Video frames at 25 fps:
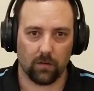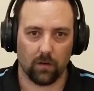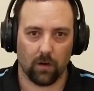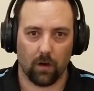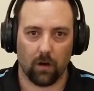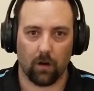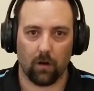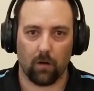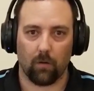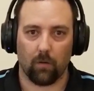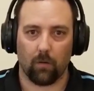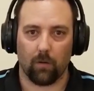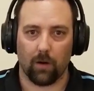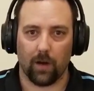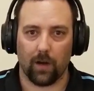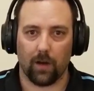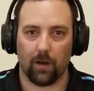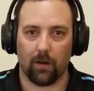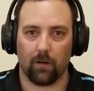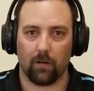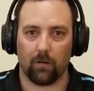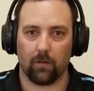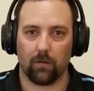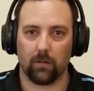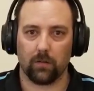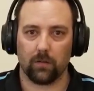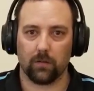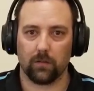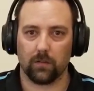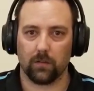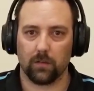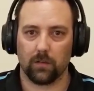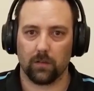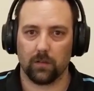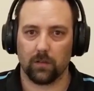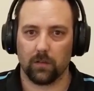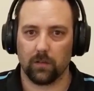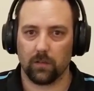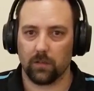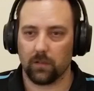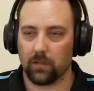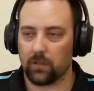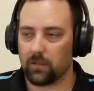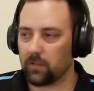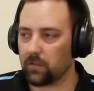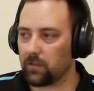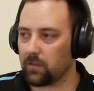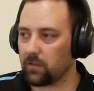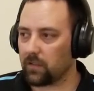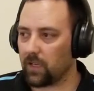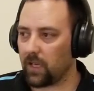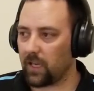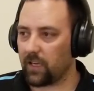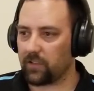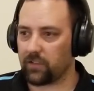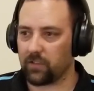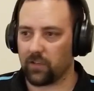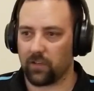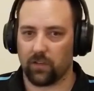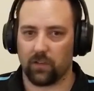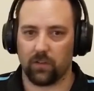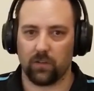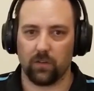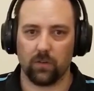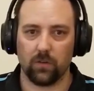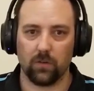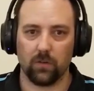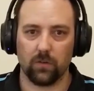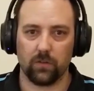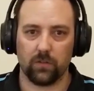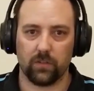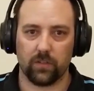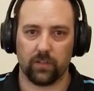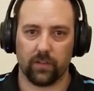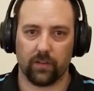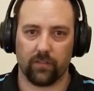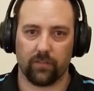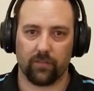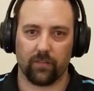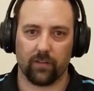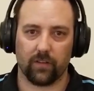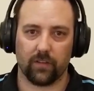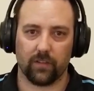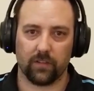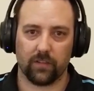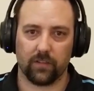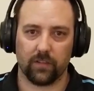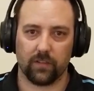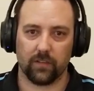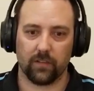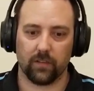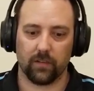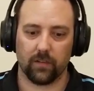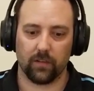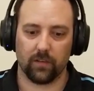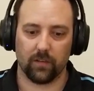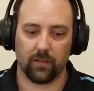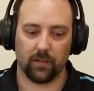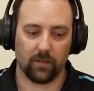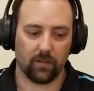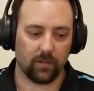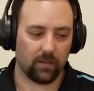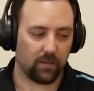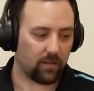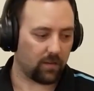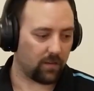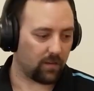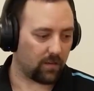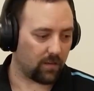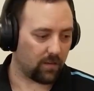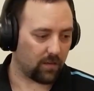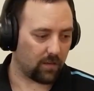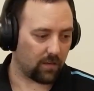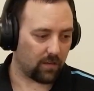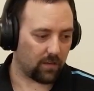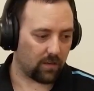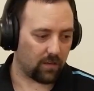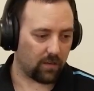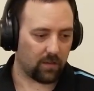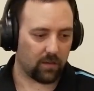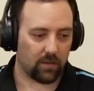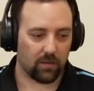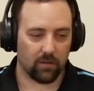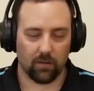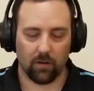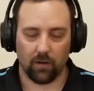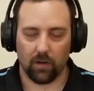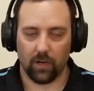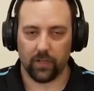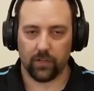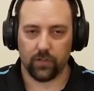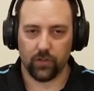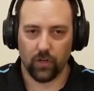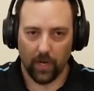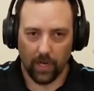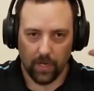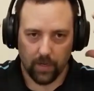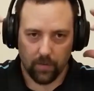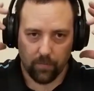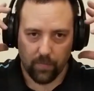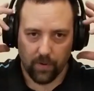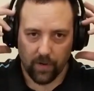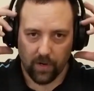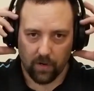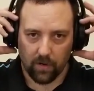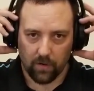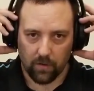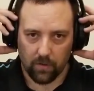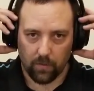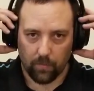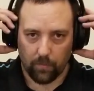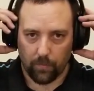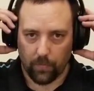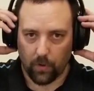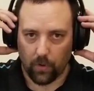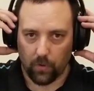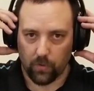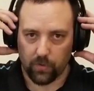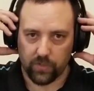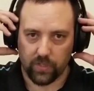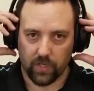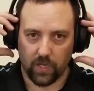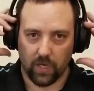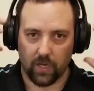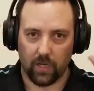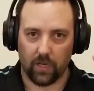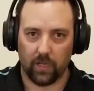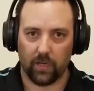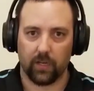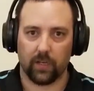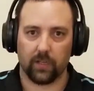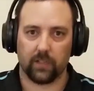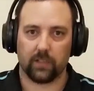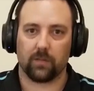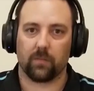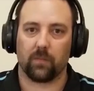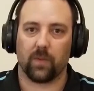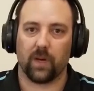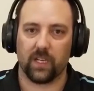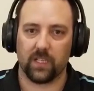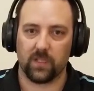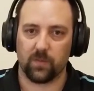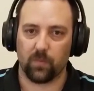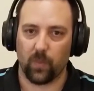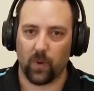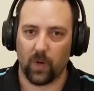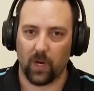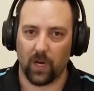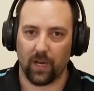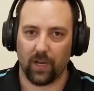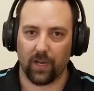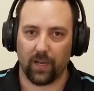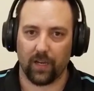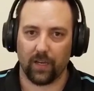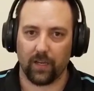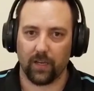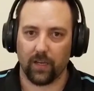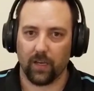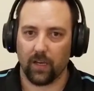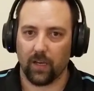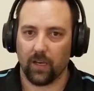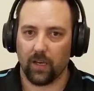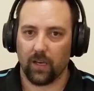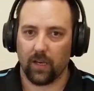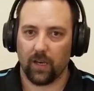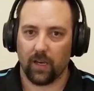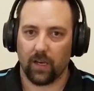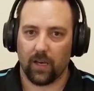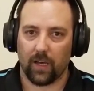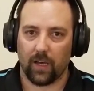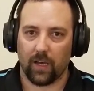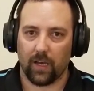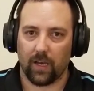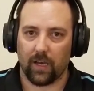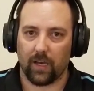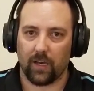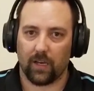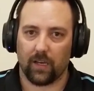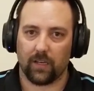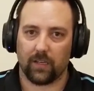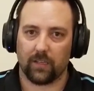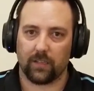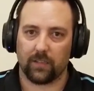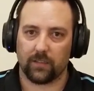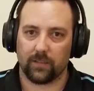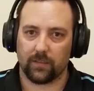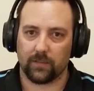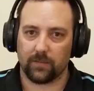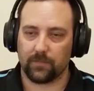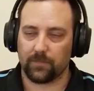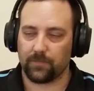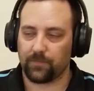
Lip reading: oh wow, that is a huge difference. You know, I tried to pair the Bose on at the Best Buy, and